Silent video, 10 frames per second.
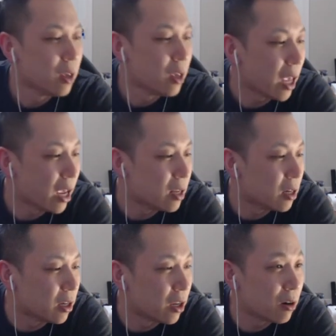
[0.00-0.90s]
And
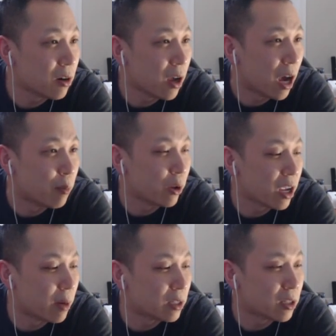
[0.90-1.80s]
here, I'm looking
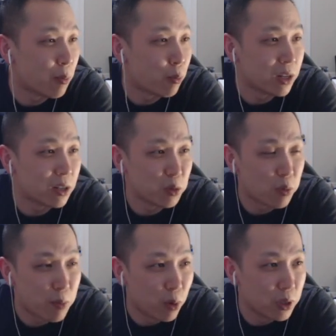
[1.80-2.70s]
at my top right to see what my
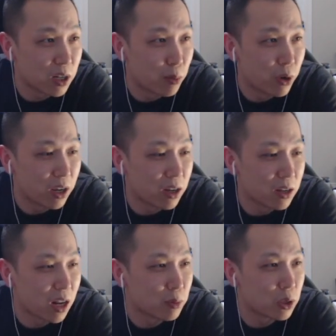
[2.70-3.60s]
opponent's going to bring in,
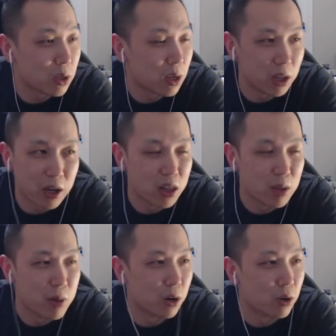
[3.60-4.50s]
and I'm clicking on the
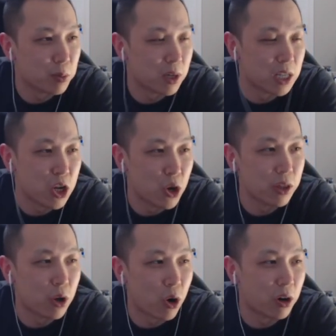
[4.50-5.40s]
Metagross because I know that
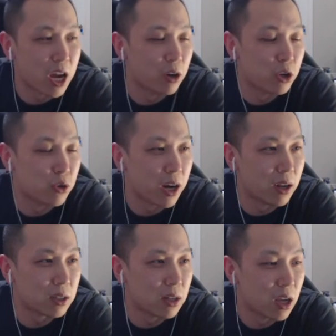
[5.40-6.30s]
the hard counter to
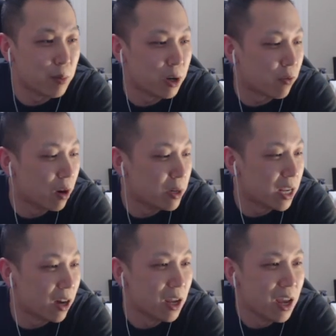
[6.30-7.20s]
Dragonite's going to come in to farm it down,